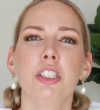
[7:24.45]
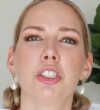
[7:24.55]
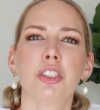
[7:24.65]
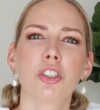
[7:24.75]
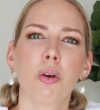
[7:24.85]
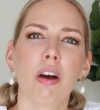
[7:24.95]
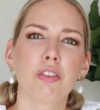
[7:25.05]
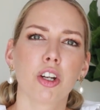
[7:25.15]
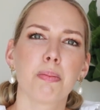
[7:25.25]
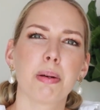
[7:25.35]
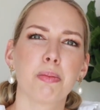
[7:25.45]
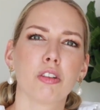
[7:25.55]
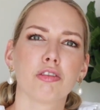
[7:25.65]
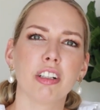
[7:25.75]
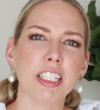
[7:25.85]
just so I've got a bit
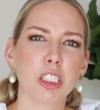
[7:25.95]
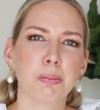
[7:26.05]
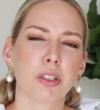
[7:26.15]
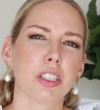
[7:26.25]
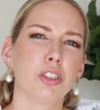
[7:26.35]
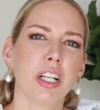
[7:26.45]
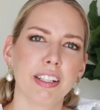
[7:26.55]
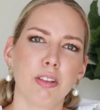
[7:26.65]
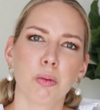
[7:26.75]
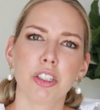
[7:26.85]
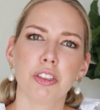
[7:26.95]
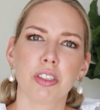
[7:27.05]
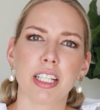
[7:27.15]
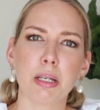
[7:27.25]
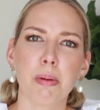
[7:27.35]
more reach, because not everyone
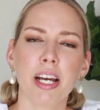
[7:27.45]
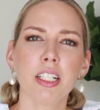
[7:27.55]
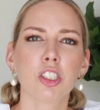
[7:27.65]
uses eBay.